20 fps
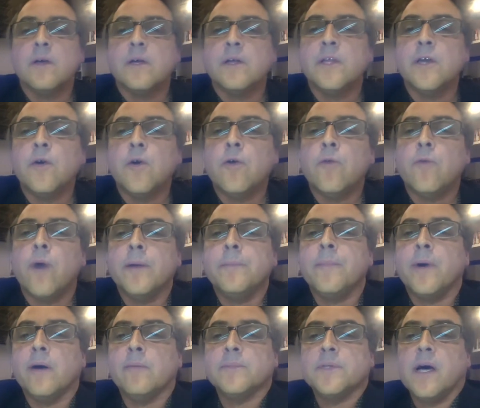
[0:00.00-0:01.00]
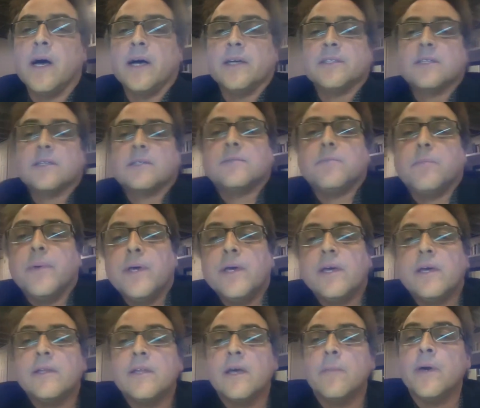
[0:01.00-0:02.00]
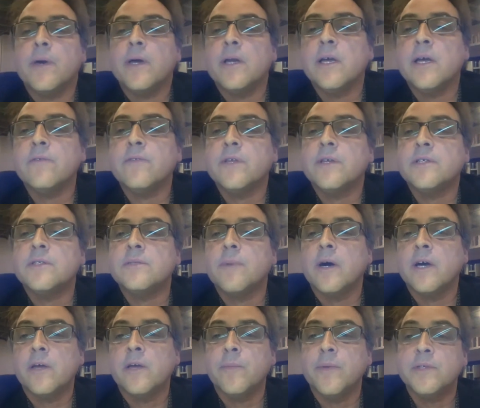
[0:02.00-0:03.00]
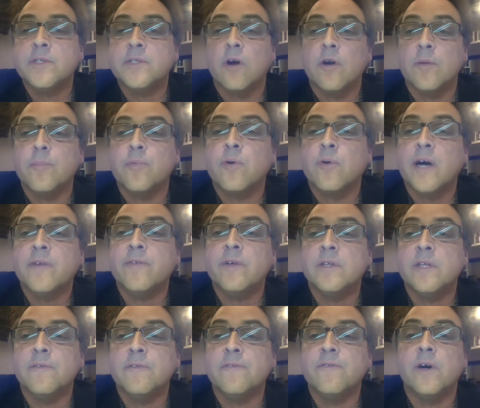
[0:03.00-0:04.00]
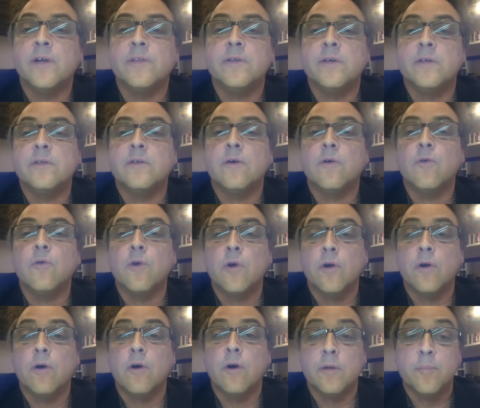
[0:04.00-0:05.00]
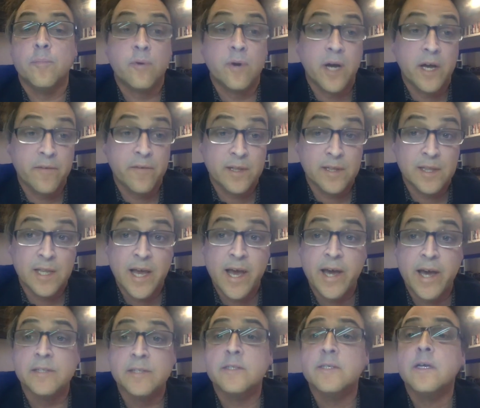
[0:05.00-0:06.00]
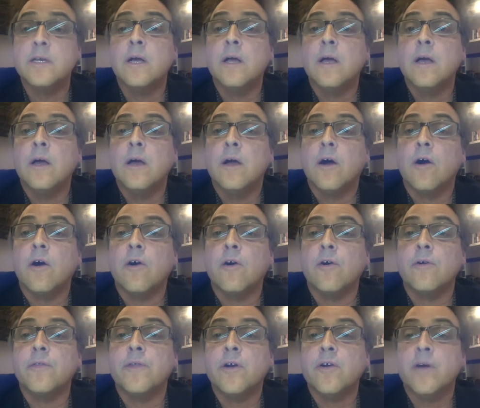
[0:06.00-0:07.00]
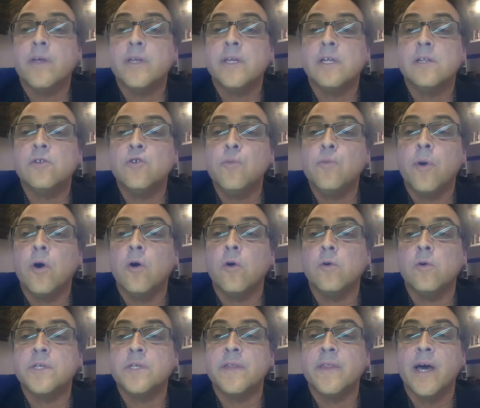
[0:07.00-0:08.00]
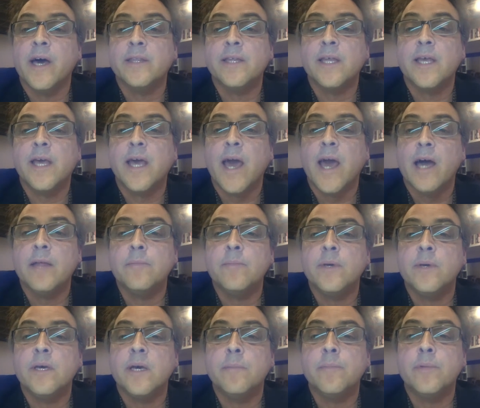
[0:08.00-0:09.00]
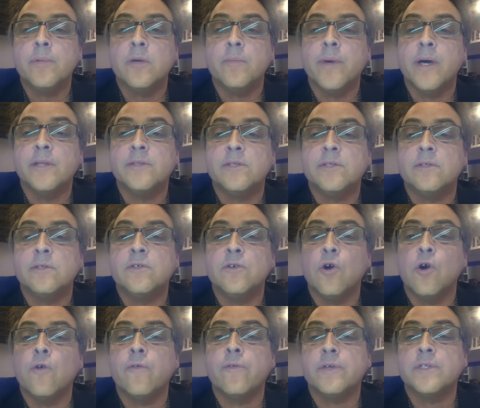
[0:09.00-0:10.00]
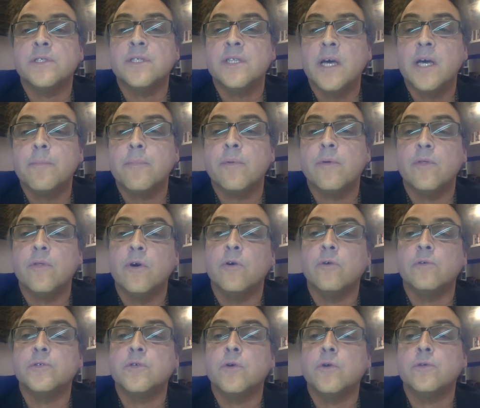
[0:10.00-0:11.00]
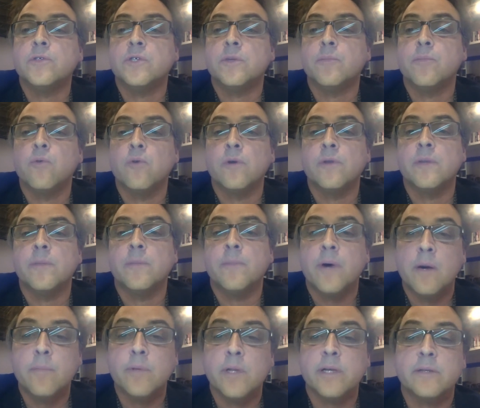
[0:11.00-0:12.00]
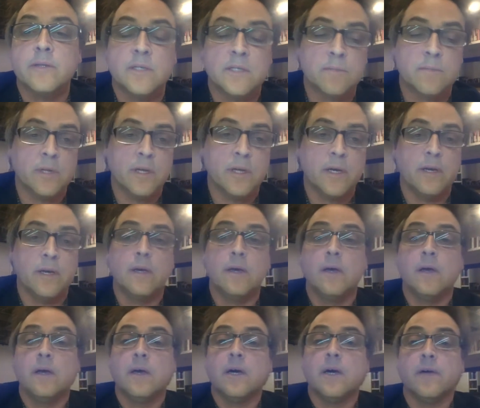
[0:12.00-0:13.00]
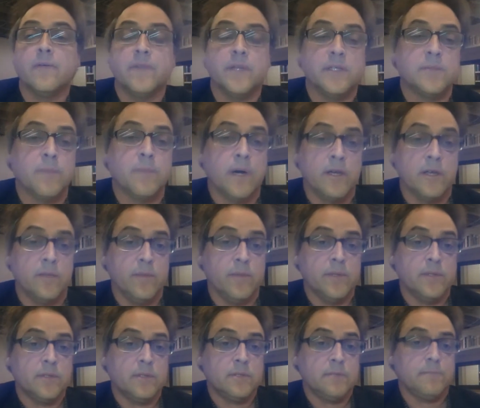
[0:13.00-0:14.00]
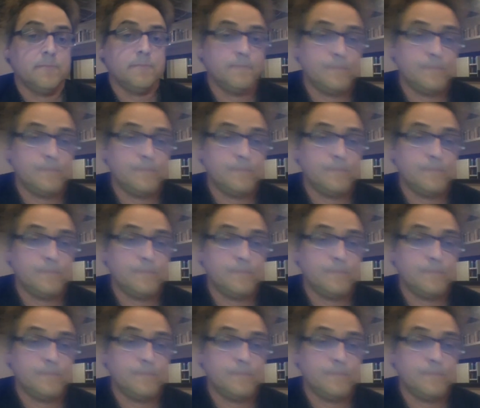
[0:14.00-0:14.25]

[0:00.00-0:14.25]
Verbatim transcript: Noah Weinbaum asks Being that many of these monuments are privately funded or on private lands, are there any loopholes that can be implemented to overstep those who support the public display of these monuments?